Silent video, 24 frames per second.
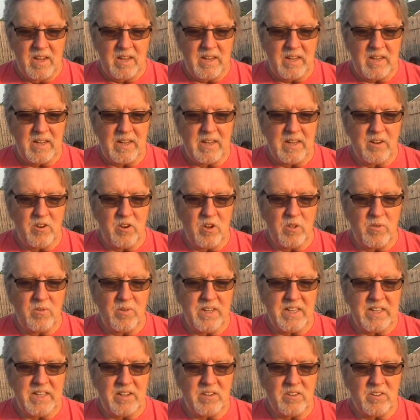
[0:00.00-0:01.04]
You get all the
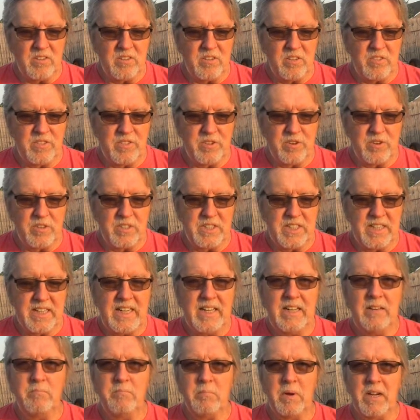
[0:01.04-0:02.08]
way down to the
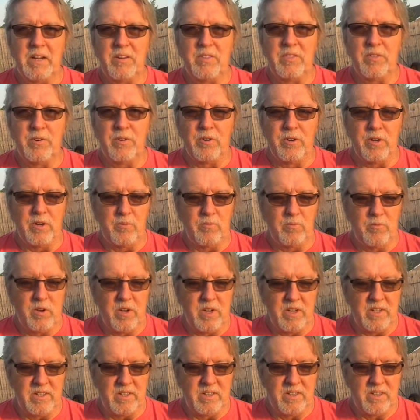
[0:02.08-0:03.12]
13 by
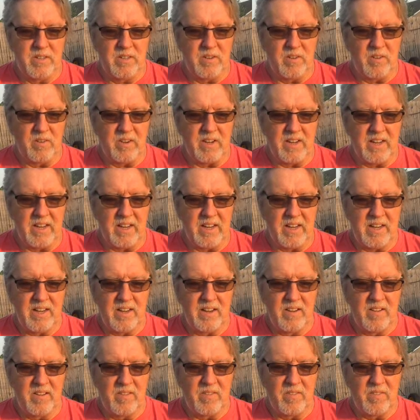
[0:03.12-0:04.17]
31, okay?
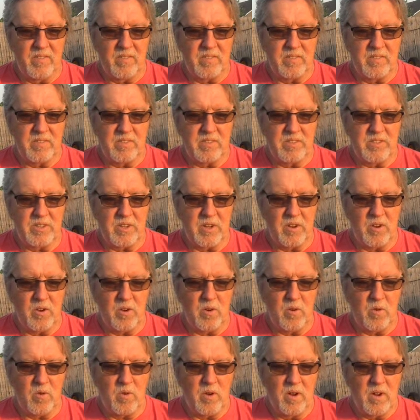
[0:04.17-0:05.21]

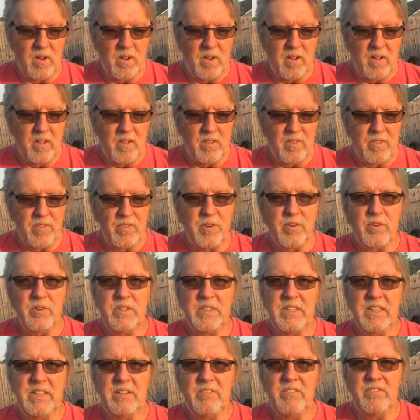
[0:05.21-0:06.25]
So
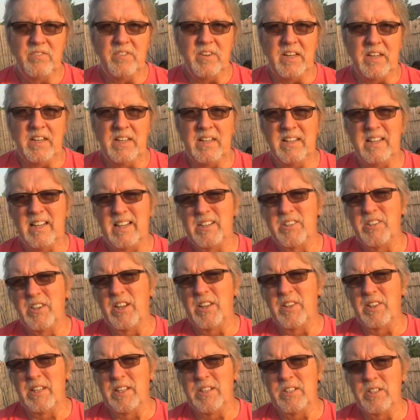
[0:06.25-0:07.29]
13 feet, and actually
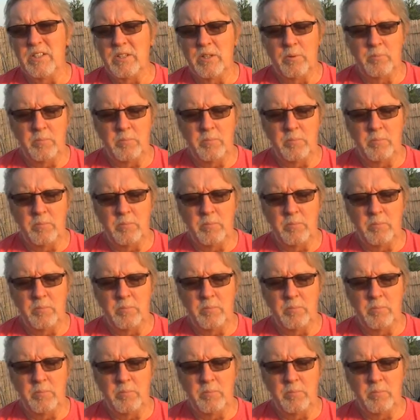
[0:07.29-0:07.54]
I think it's a little